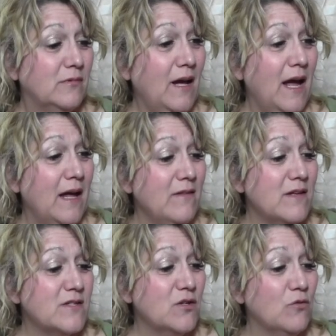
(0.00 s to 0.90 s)
Okay,
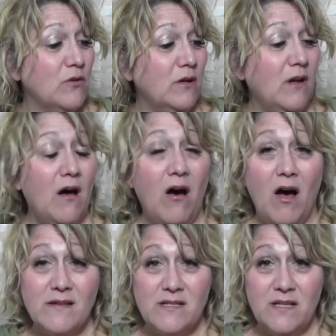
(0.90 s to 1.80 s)
this Gorilla
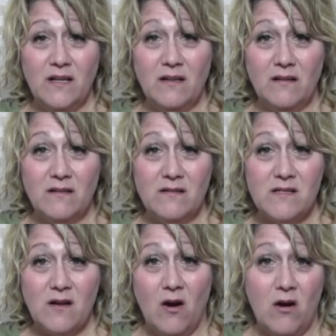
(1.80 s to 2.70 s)
hot
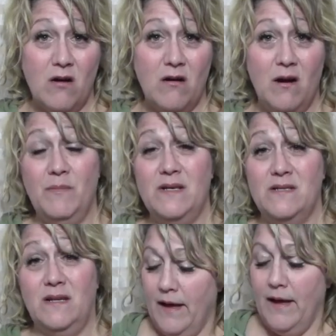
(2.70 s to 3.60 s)
sticks are
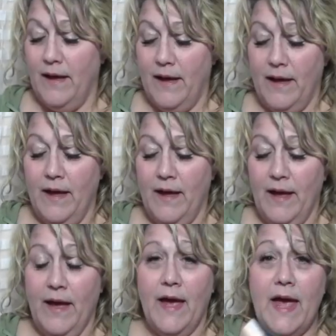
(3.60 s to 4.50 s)
amazing.
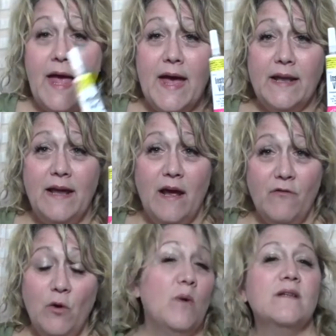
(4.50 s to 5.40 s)
And
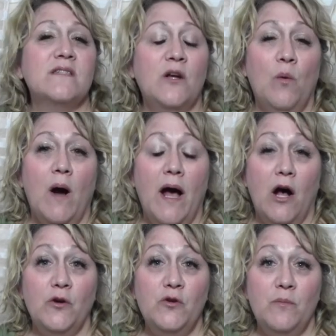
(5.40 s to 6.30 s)
every once in a
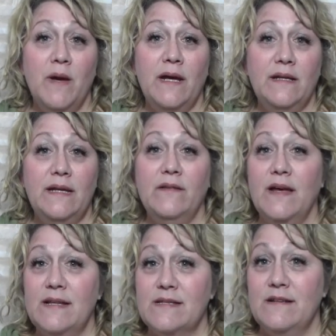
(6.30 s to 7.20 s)
while you may need
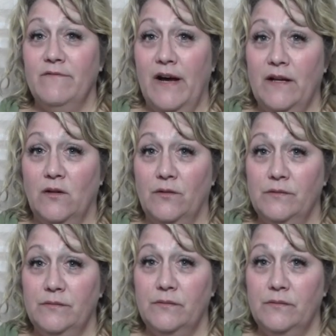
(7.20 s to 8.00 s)
the instant vinyl.